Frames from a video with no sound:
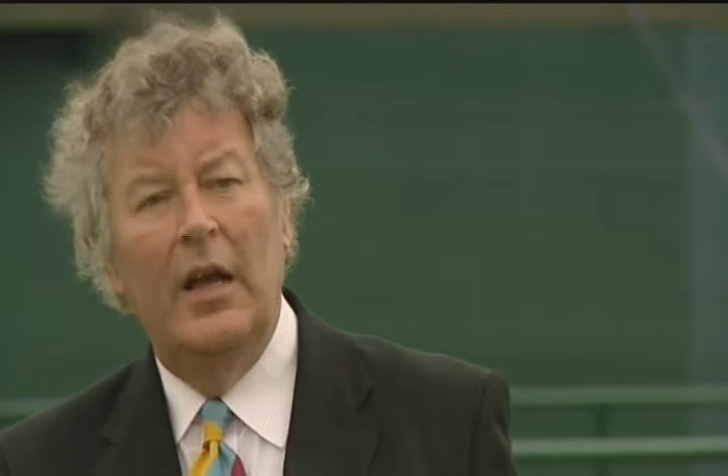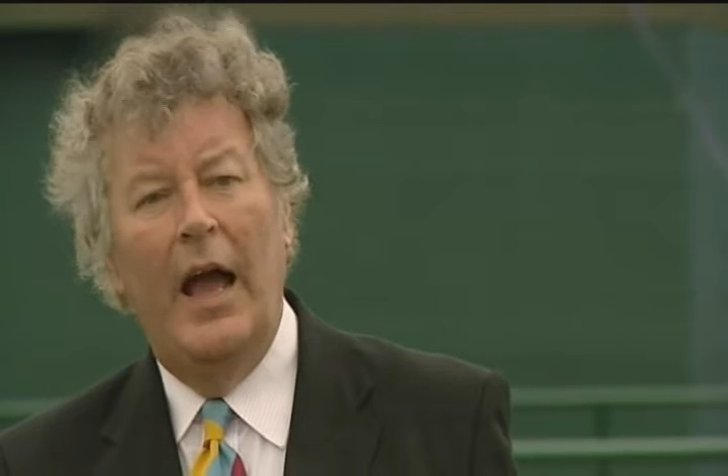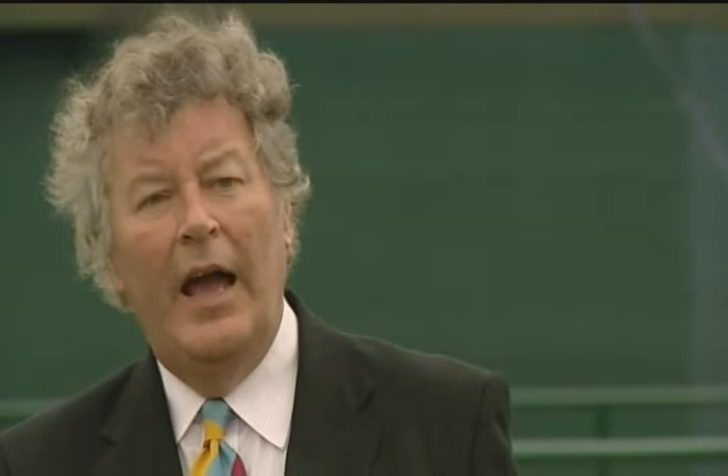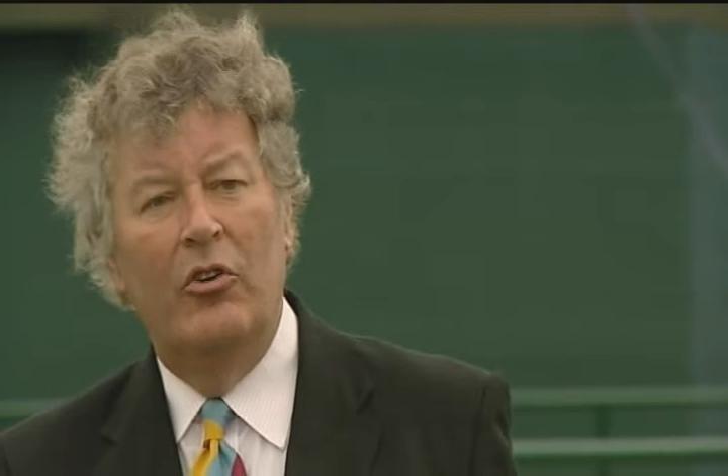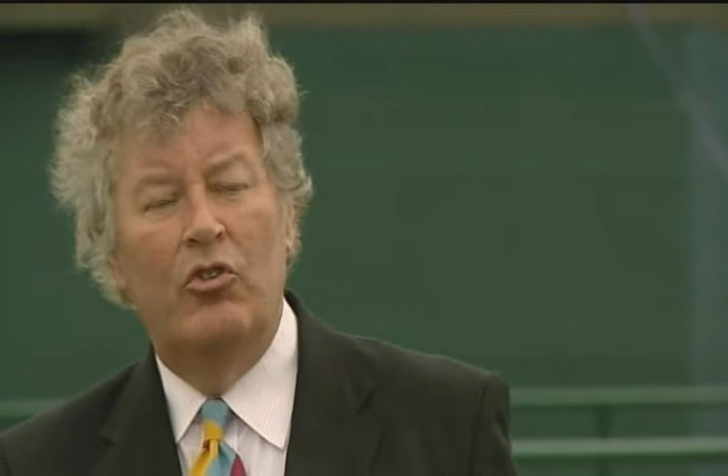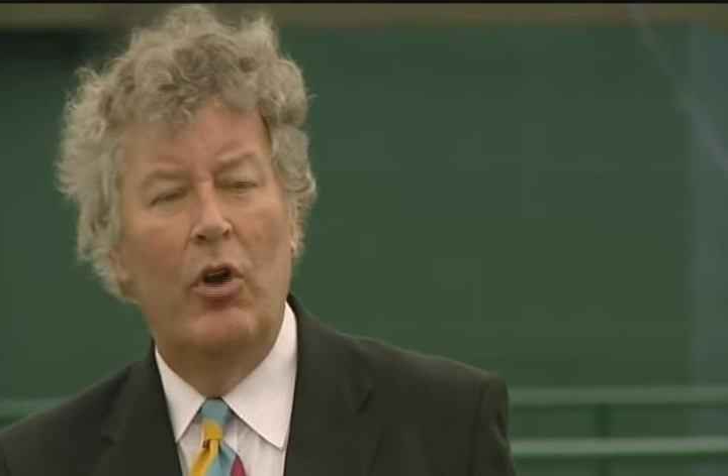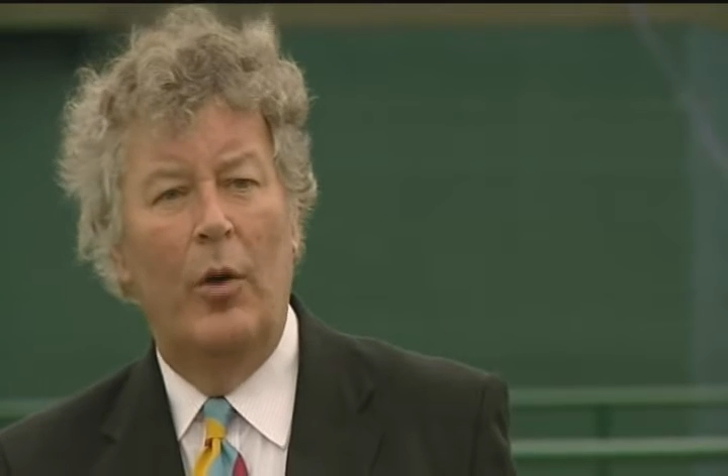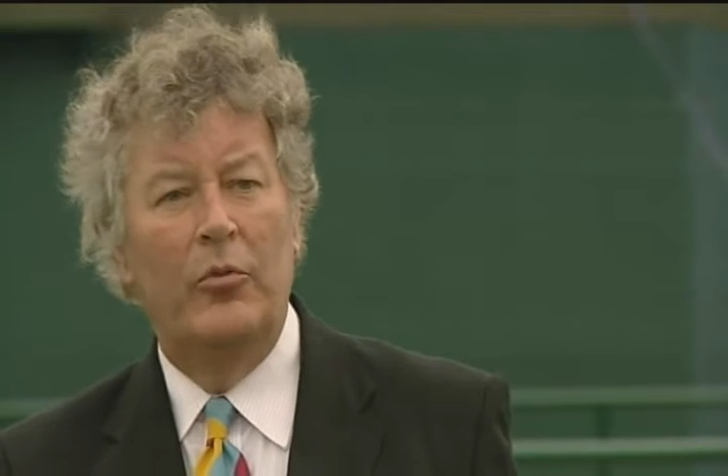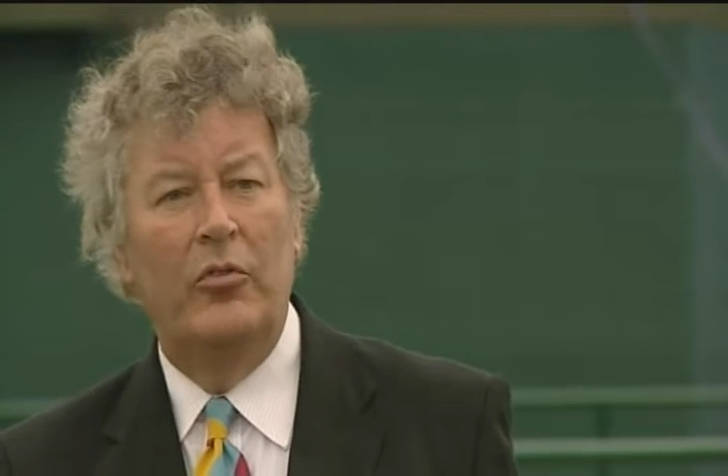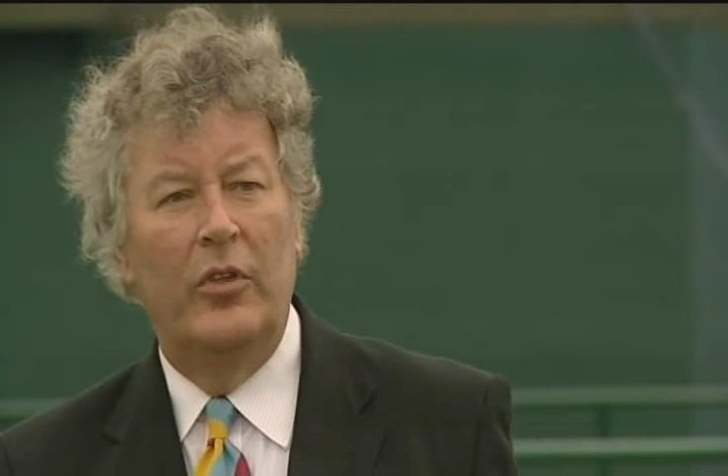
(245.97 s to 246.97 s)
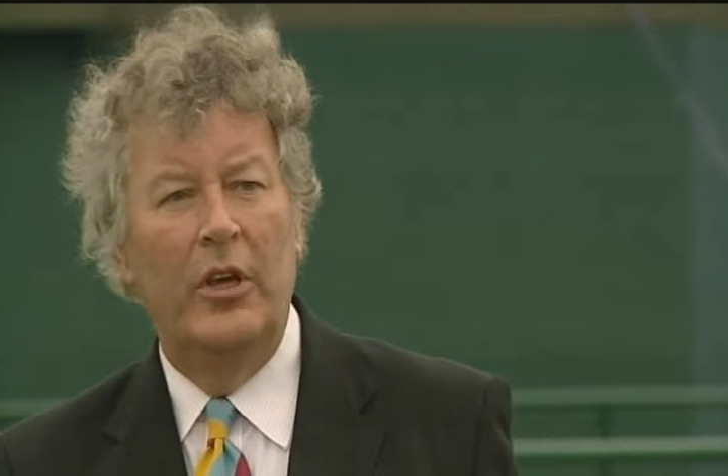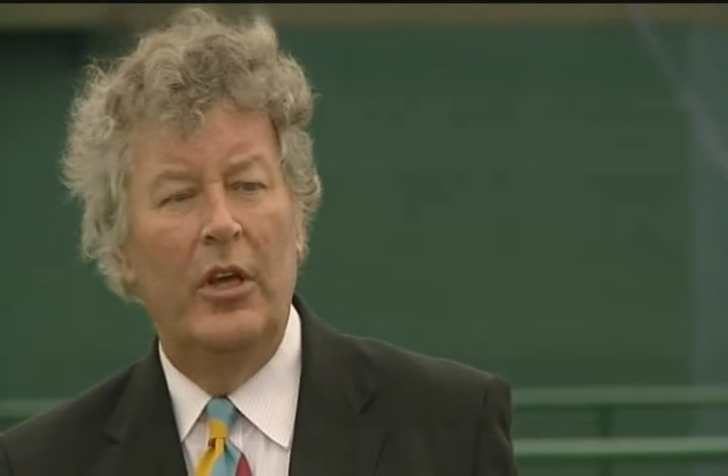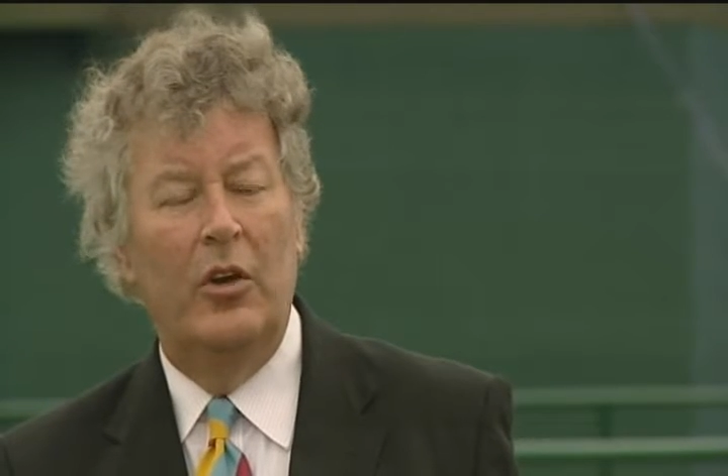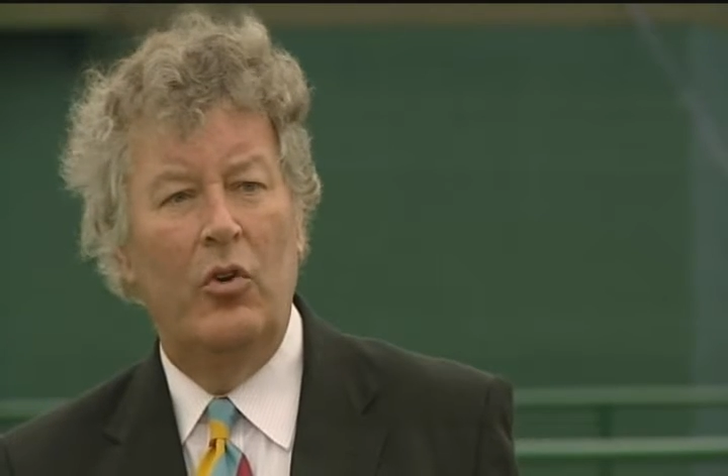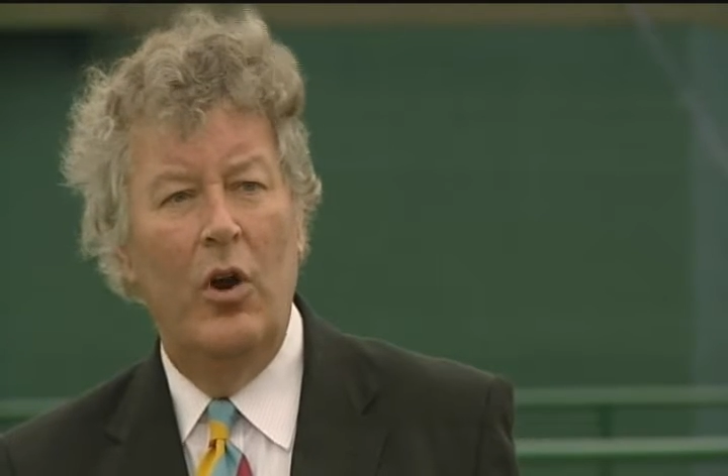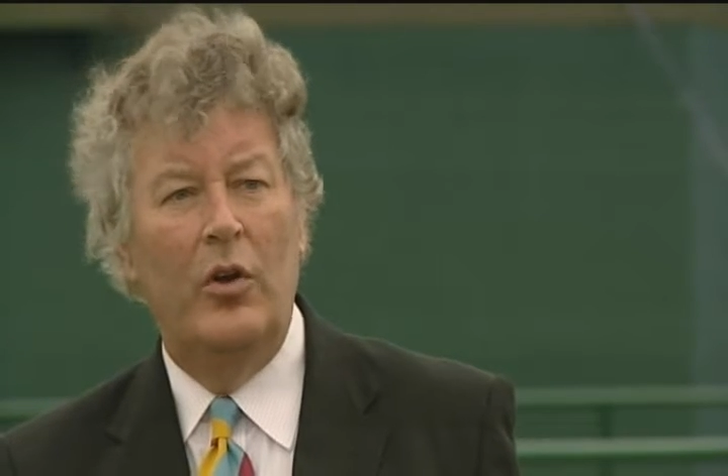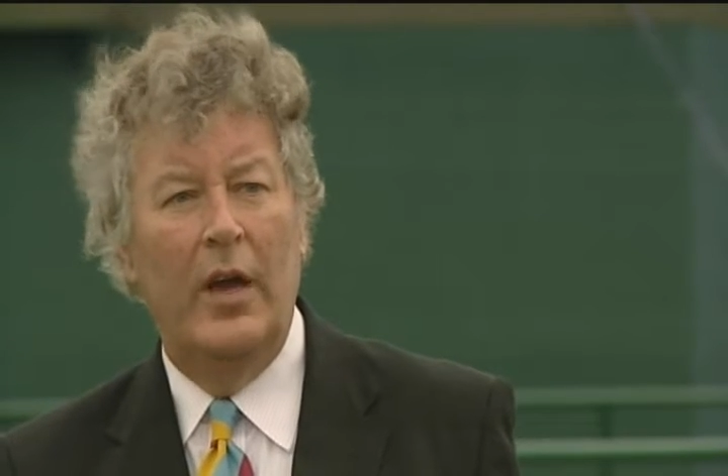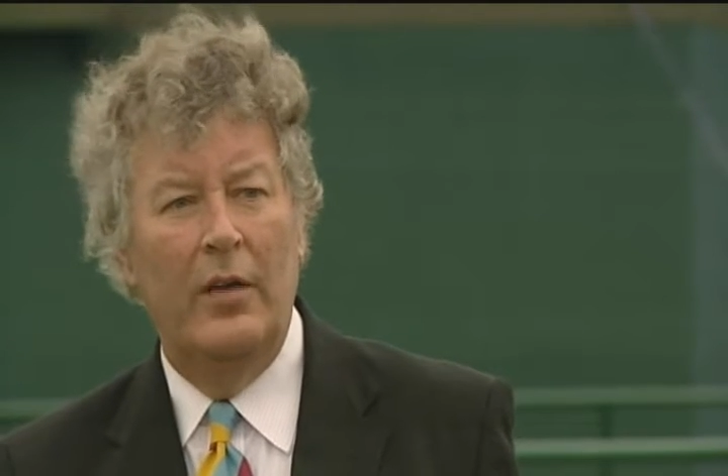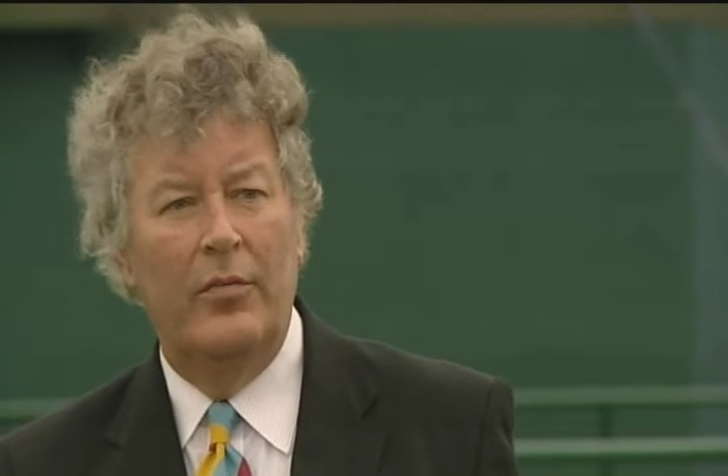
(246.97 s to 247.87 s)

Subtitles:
and dropped the croquet